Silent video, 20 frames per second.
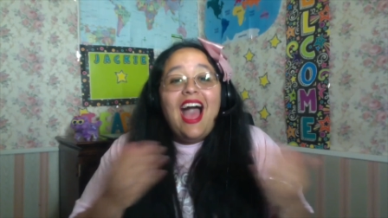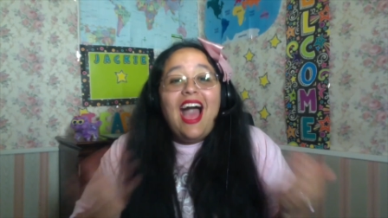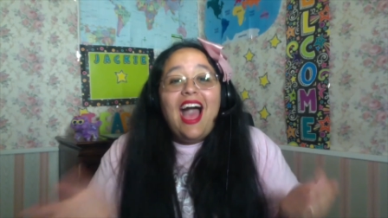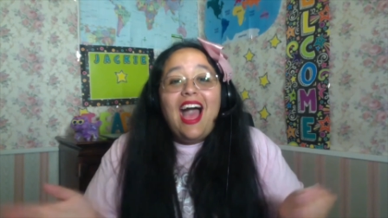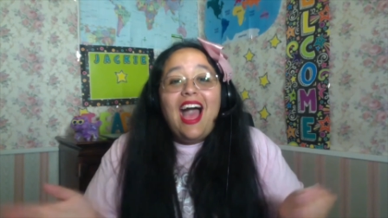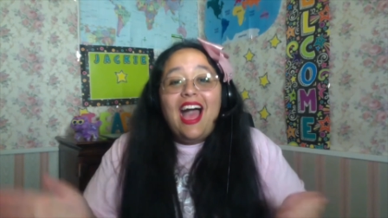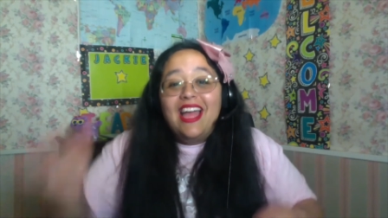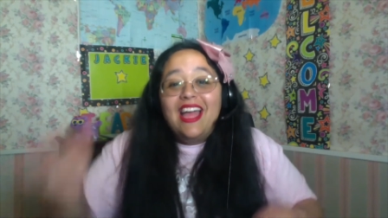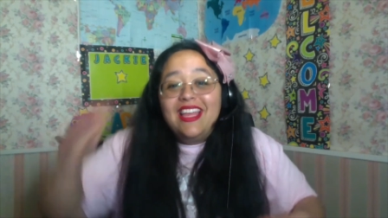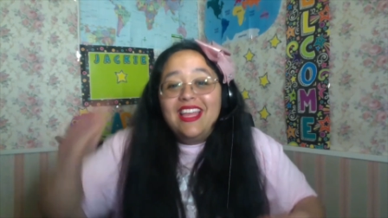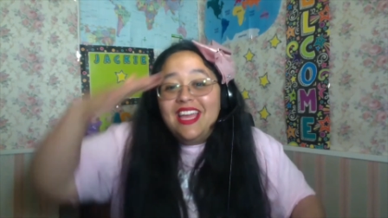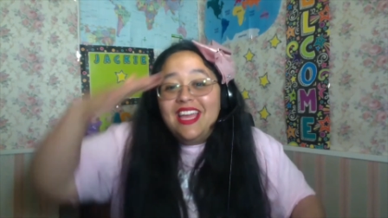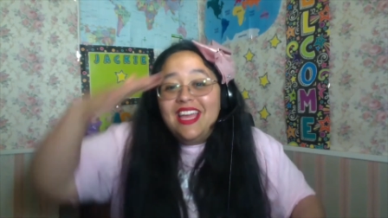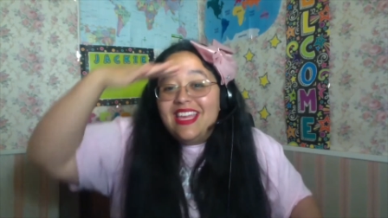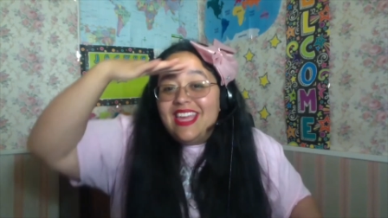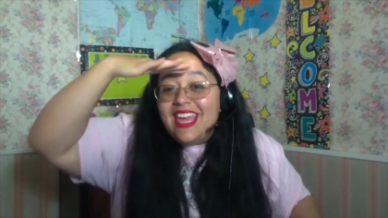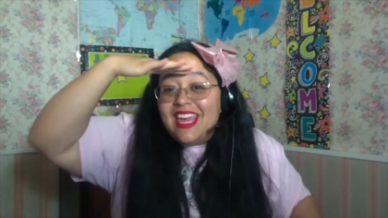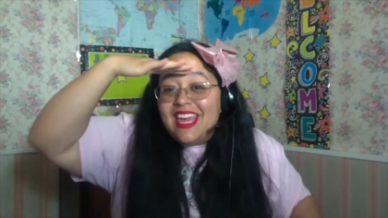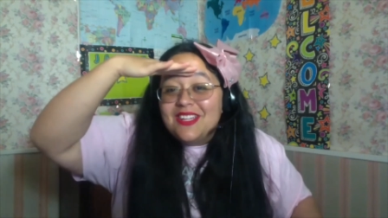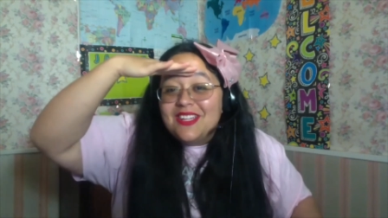I
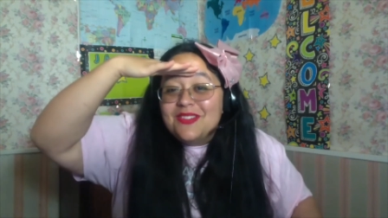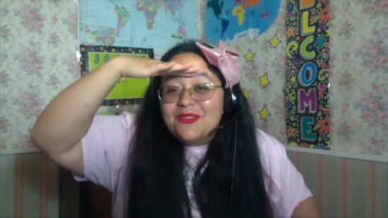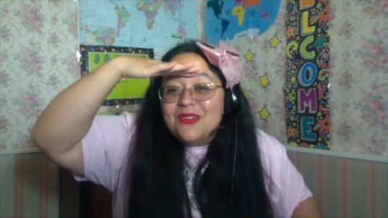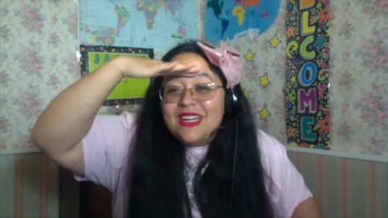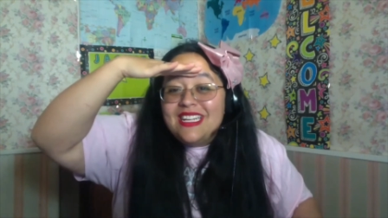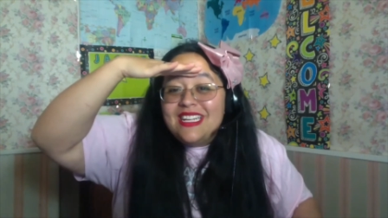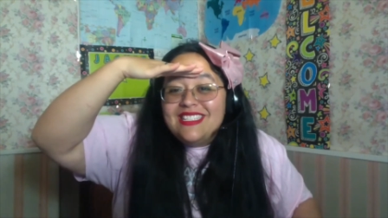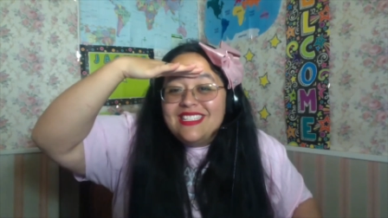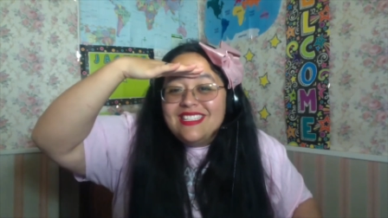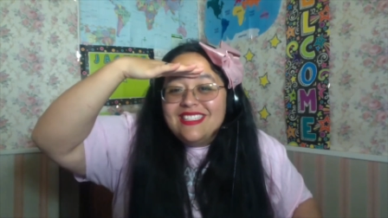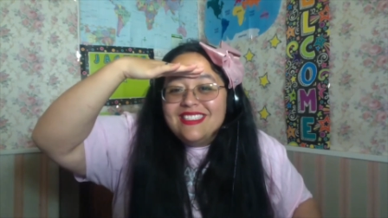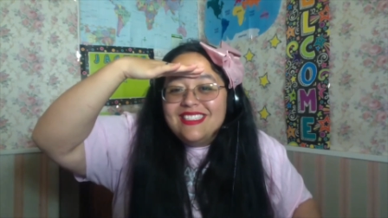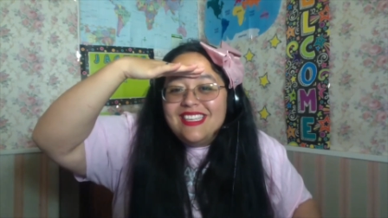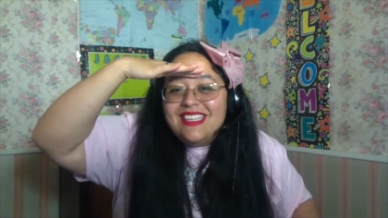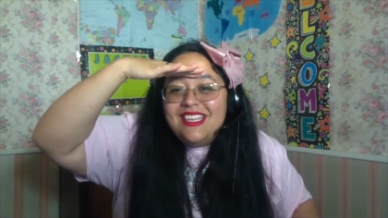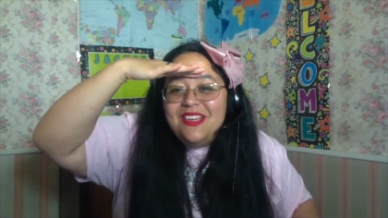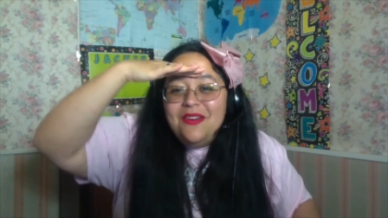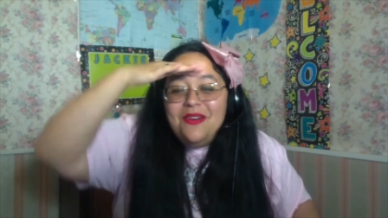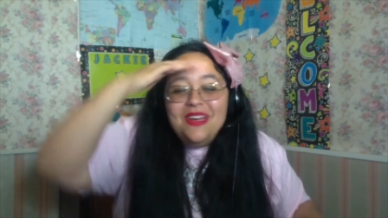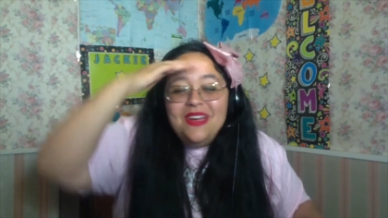can't wait to see
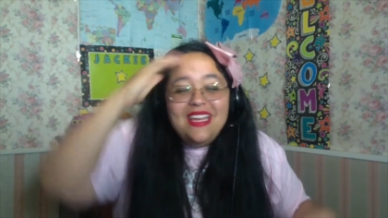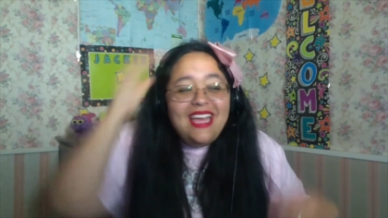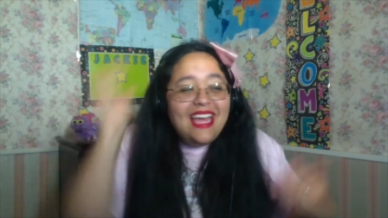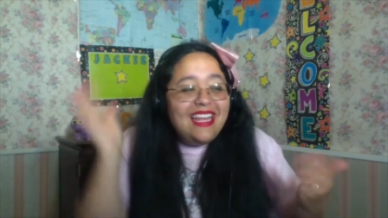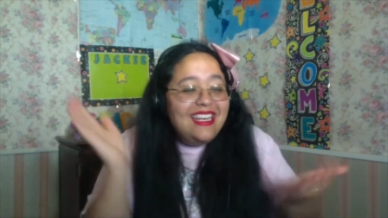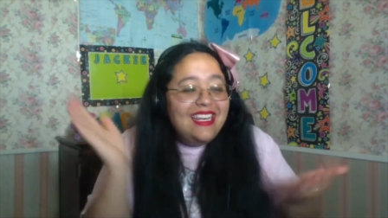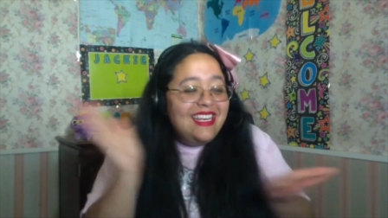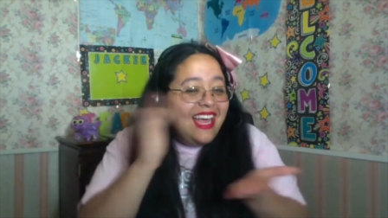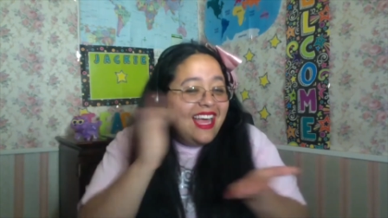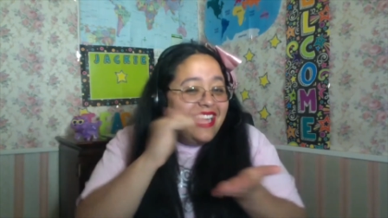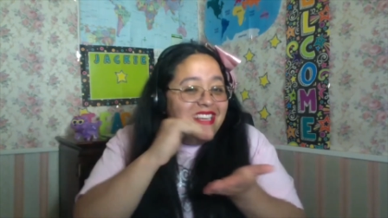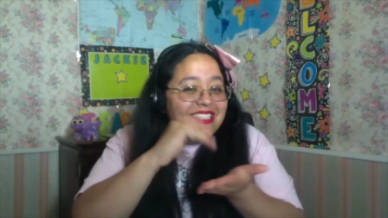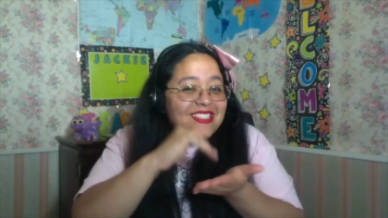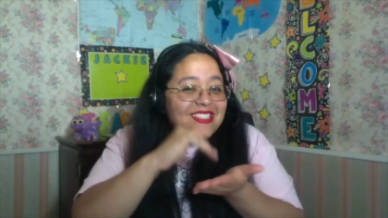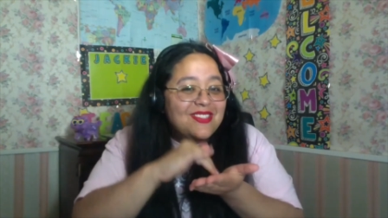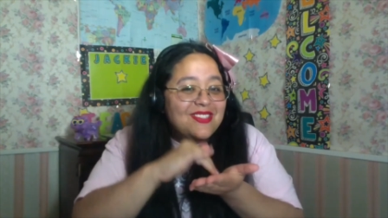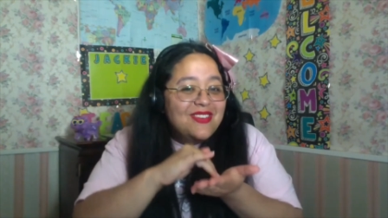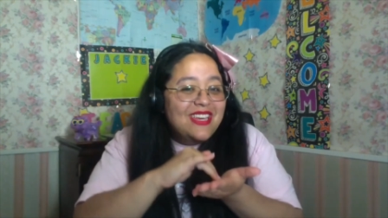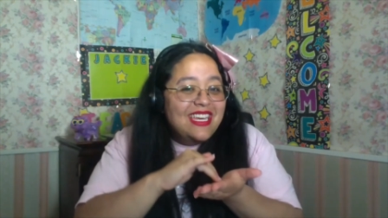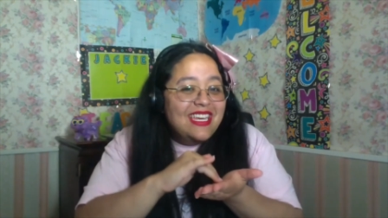you again next
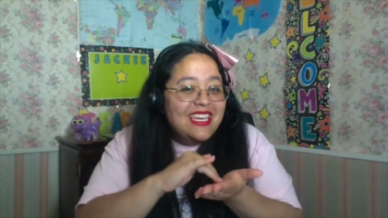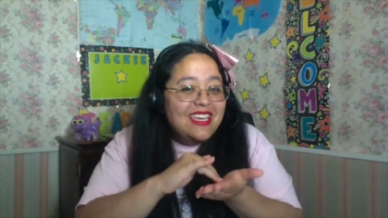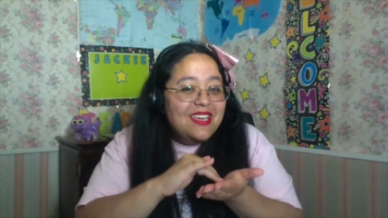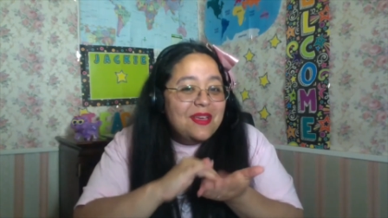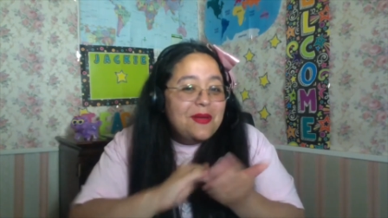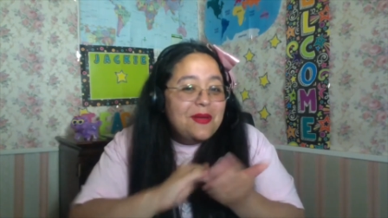week.